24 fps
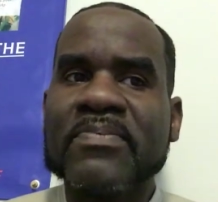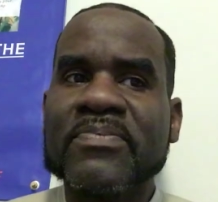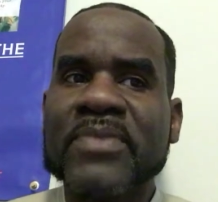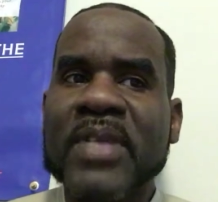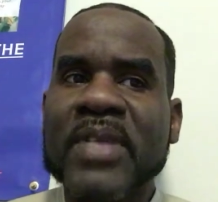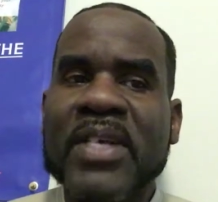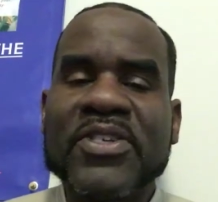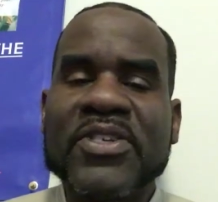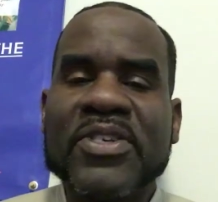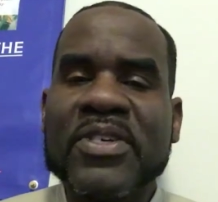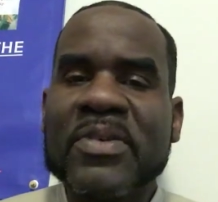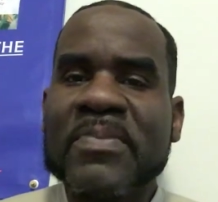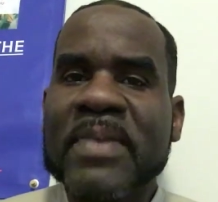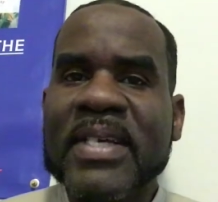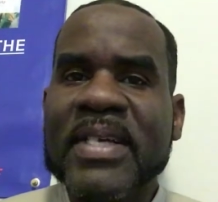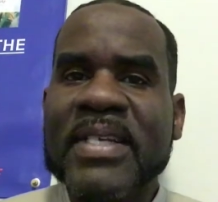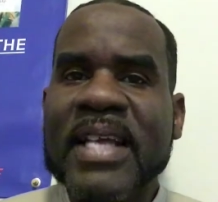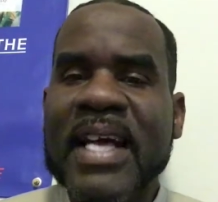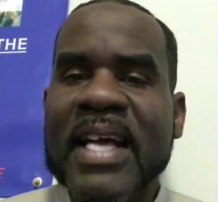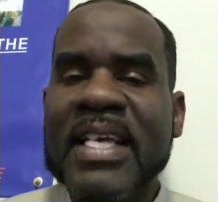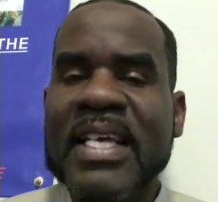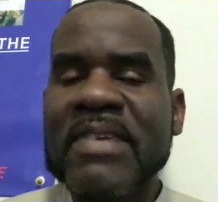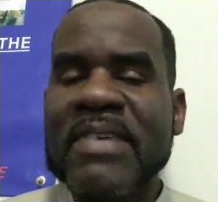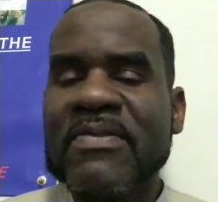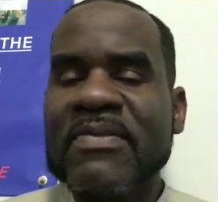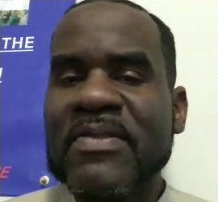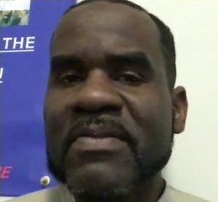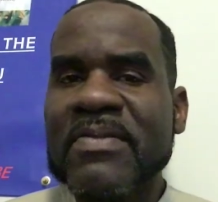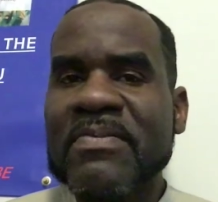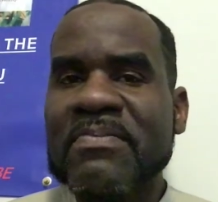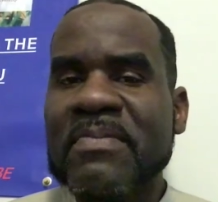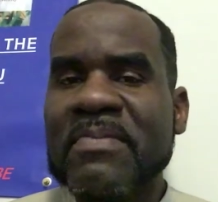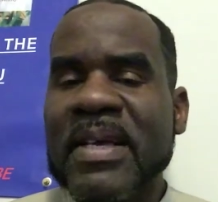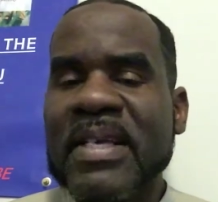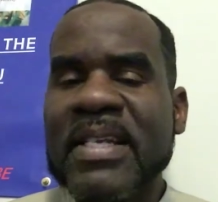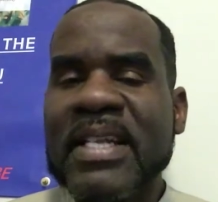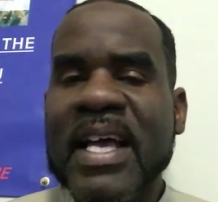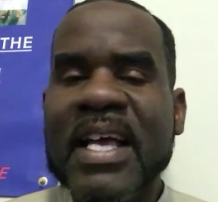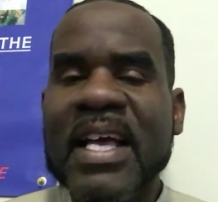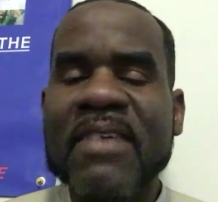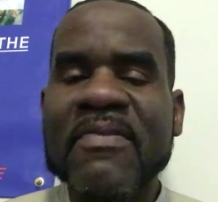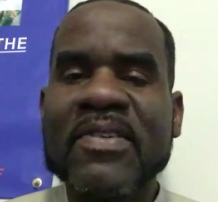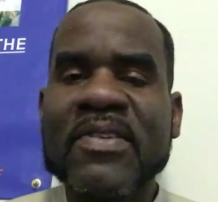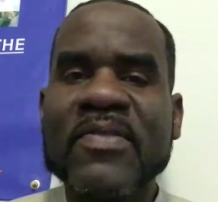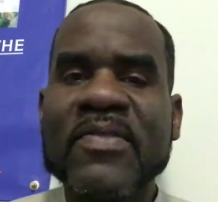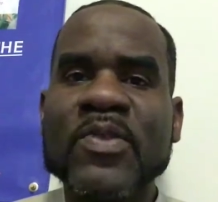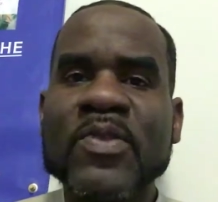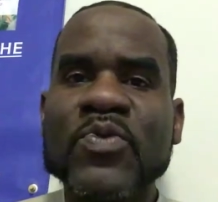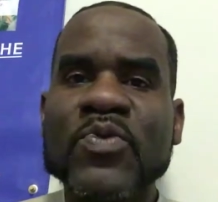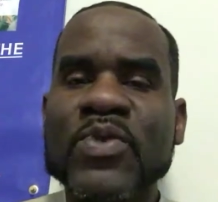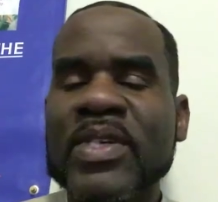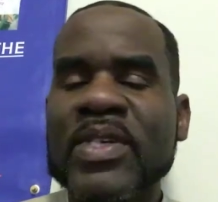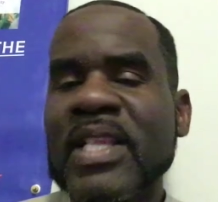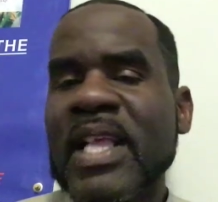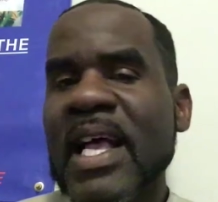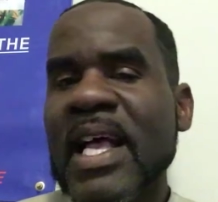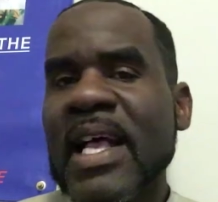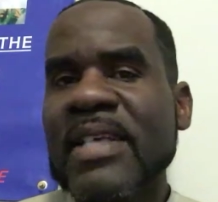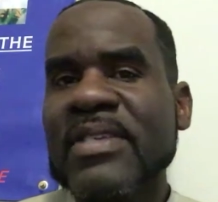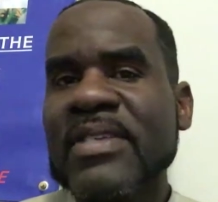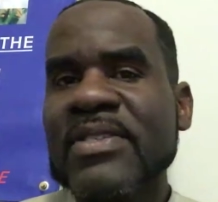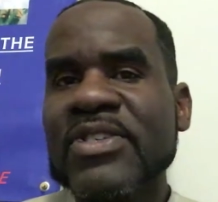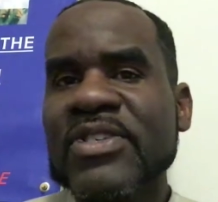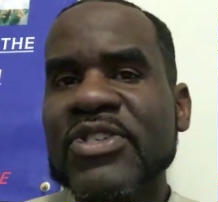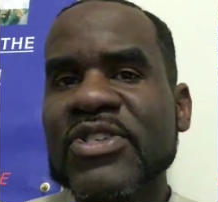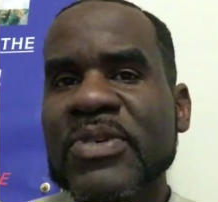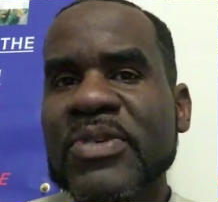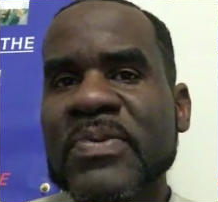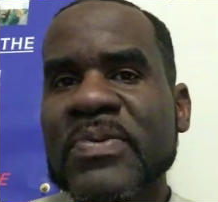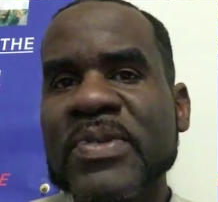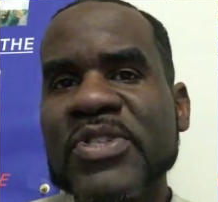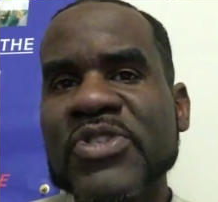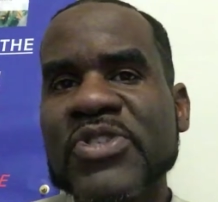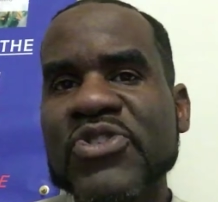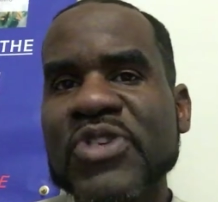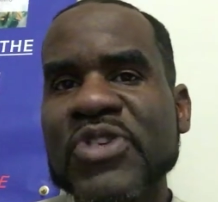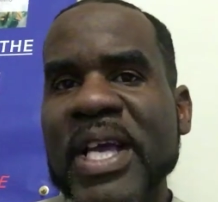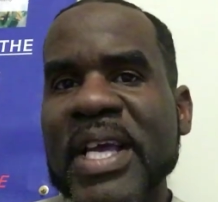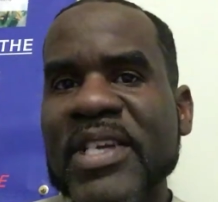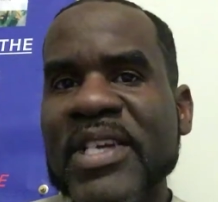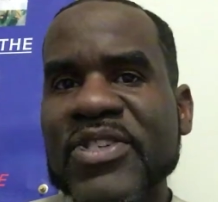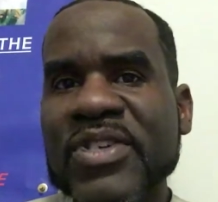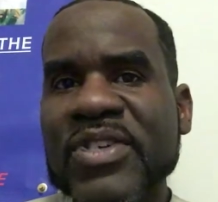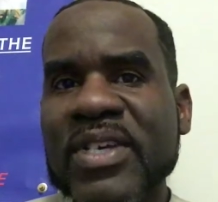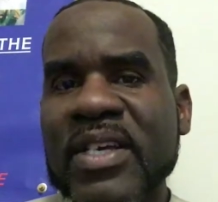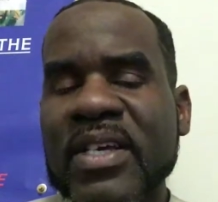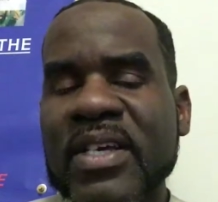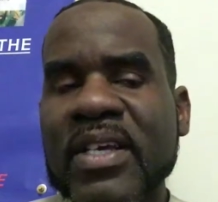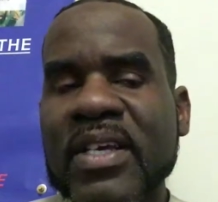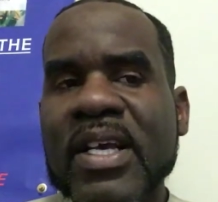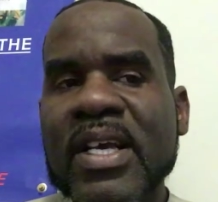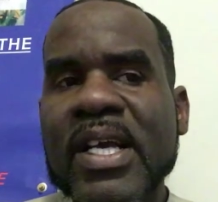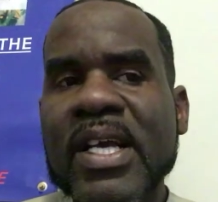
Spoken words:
that she may not have even realized she was changing.